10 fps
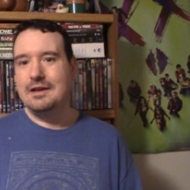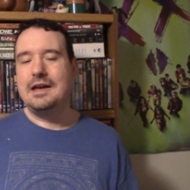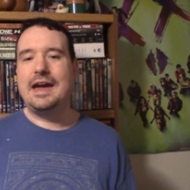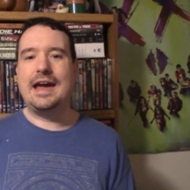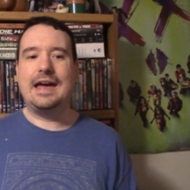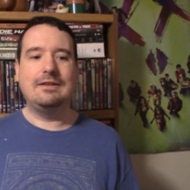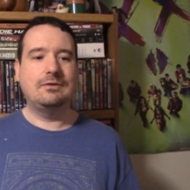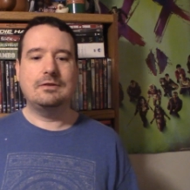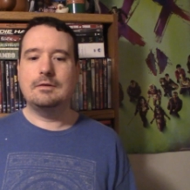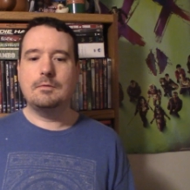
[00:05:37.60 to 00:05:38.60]

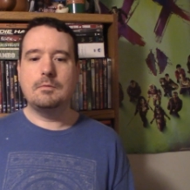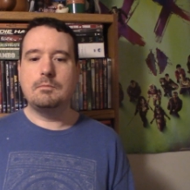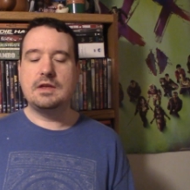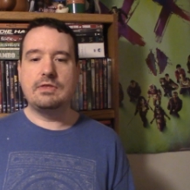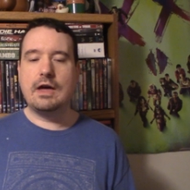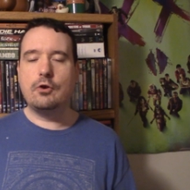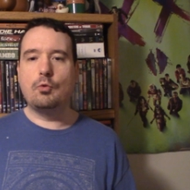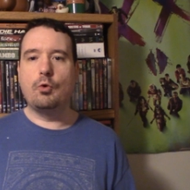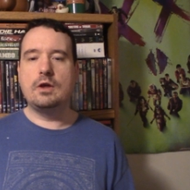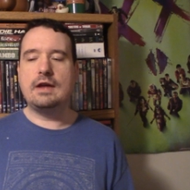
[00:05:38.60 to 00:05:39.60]
And the other
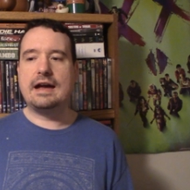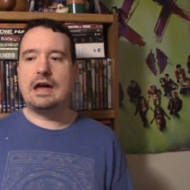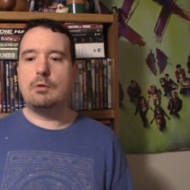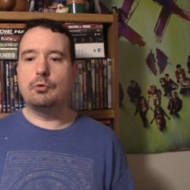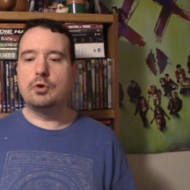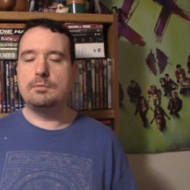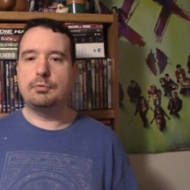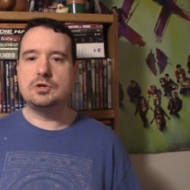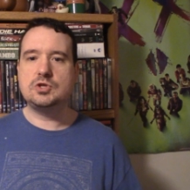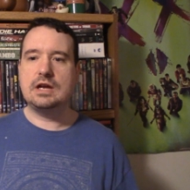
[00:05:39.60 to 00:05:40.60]
one I got to really
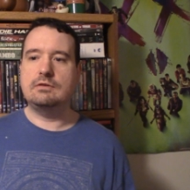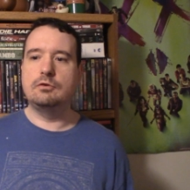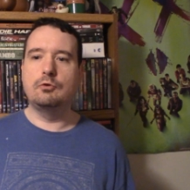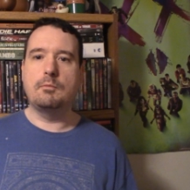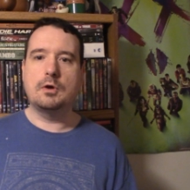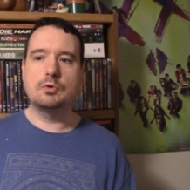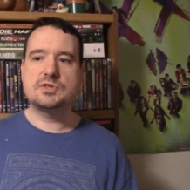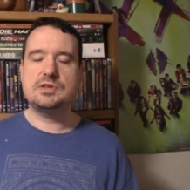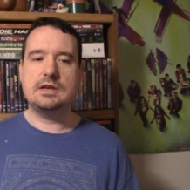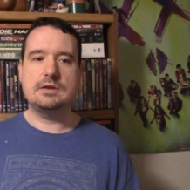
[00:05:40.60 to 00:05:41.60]
appreciate, too, the
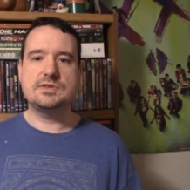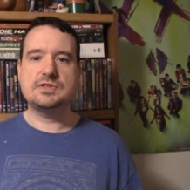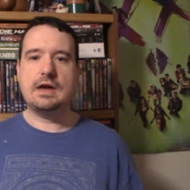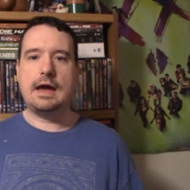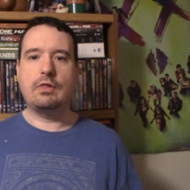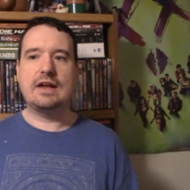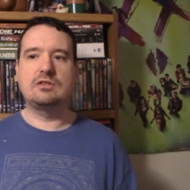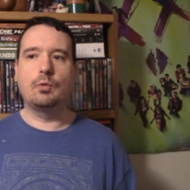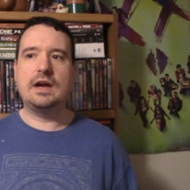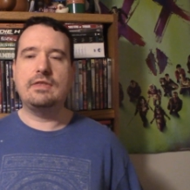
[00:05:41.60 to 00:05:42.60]
most is I like
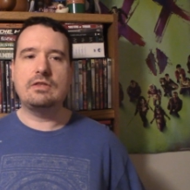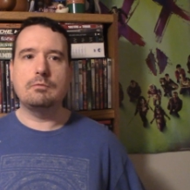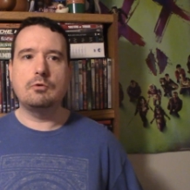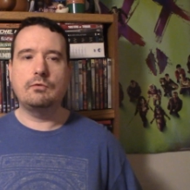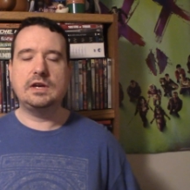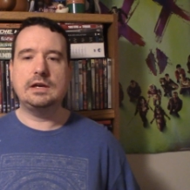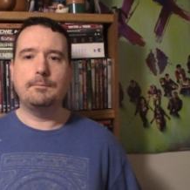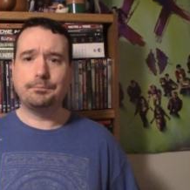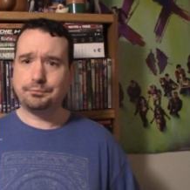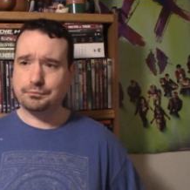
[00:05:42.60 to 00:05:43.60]
the way that the
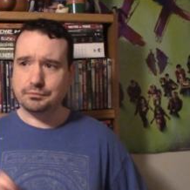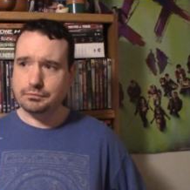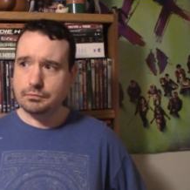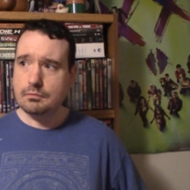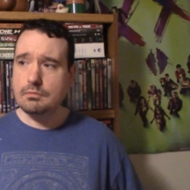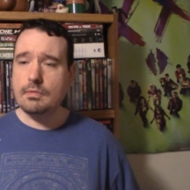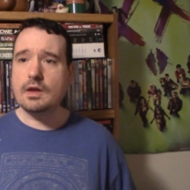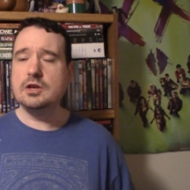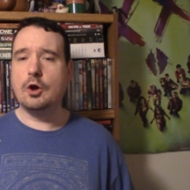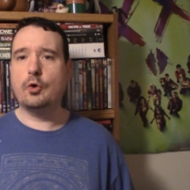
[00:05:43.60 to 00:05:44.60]
movie,
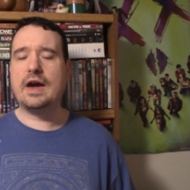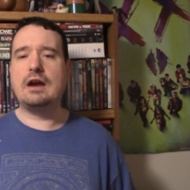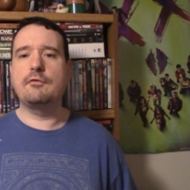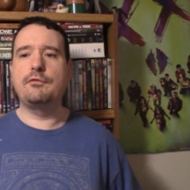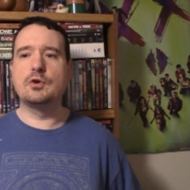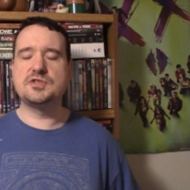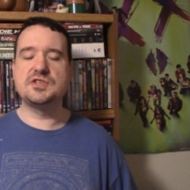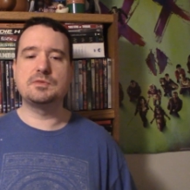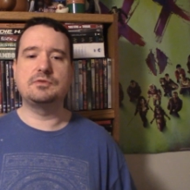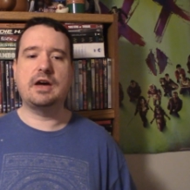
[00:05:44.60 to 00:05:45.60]
you know, kind of fills in
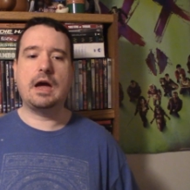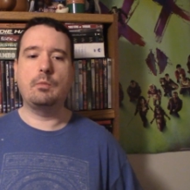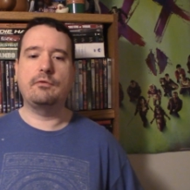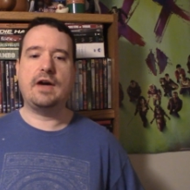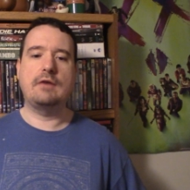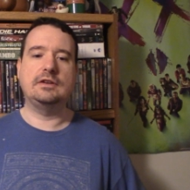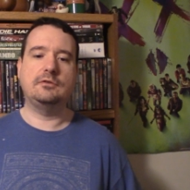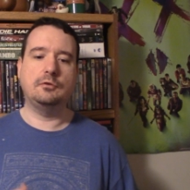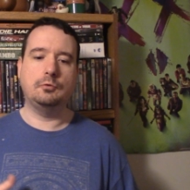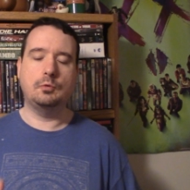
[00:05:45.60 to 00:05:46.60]
some time with having
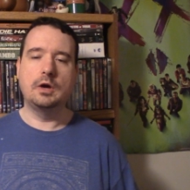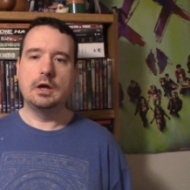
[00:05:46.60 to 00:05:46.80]
to